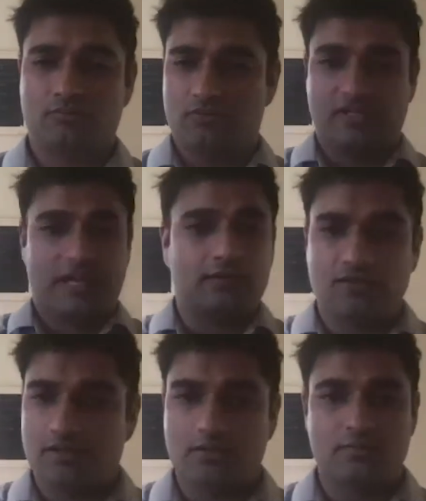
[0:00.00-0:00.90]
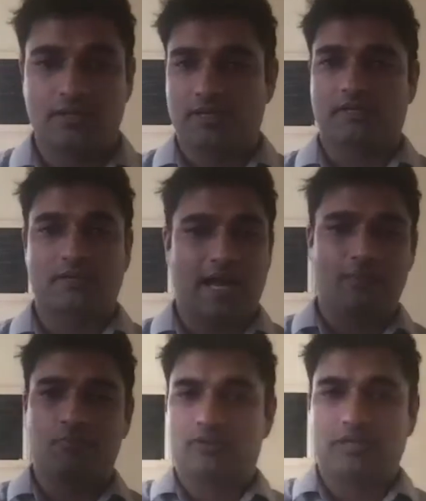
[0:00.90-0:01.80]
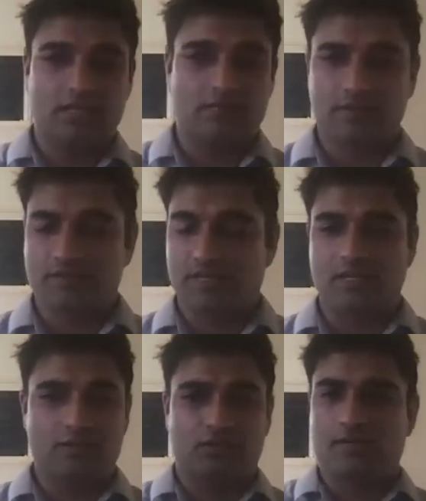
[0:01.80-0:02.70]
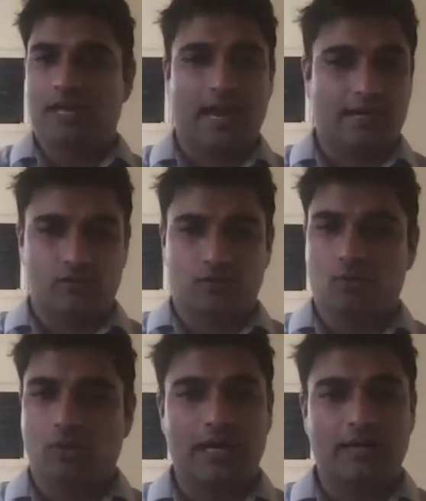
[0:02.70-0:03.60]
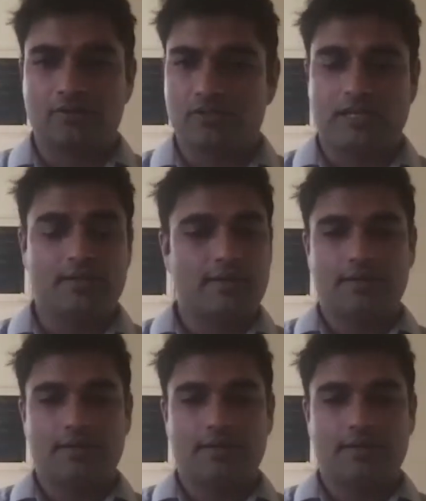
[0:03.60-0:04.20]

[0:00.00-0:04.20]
sell to because I believe it's industry X or Y or Z.